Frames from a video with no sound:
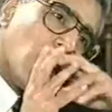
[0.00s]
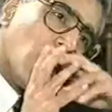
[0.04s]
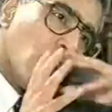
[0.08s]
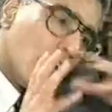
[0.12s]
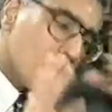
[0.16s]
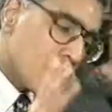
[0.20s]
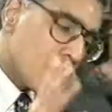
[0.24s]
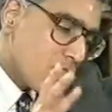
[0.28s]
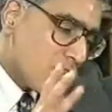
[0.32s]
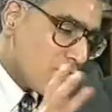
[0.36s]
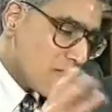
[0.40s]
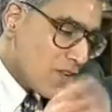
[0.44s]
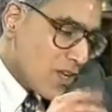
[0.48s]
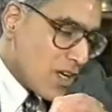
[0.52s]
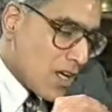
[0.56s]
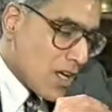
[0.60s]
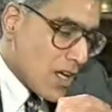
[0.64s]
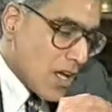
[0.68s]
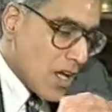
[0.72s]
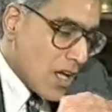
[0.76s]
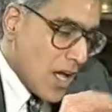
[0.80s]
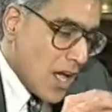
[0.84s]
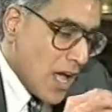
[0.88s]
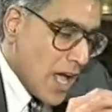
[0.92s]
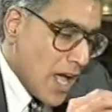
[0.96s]
A lot of
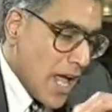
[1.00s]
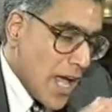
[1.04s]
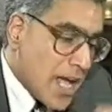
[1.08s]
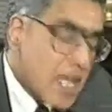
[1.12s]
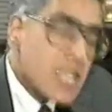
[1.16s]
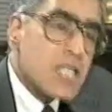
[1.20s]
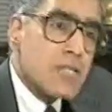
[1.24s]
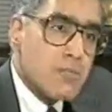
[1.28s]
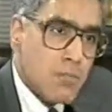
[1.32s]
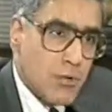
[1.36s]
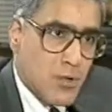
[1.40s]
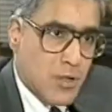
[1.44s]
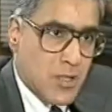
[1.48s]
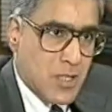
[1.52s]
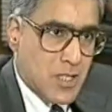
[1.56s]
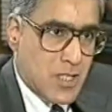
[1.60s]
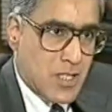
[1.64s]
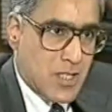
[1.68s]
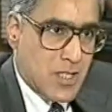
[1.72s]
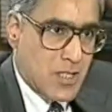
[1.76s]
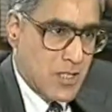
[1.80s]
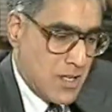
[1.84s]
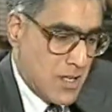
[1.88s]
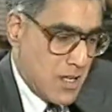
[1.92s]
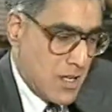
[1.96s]

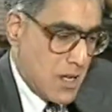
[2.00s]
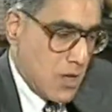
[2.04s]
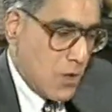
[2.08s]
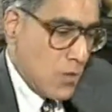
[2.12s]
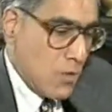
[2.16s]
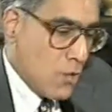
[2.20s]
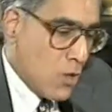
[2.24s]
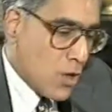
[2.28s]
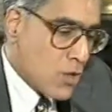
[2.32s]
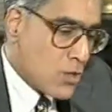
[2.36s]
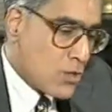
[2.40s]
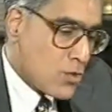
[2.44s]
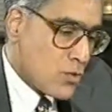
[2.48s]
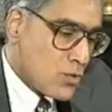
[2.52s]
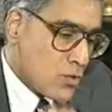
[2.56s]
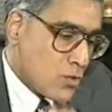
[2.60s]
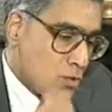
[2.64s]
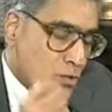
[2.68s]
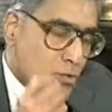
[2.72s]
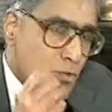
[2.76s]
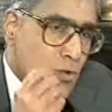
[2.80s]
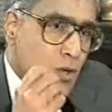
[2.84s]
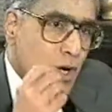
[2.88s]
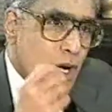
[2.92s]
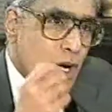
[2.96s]
exporters want you
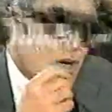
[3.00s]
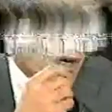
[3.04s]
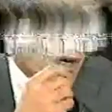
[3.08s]
to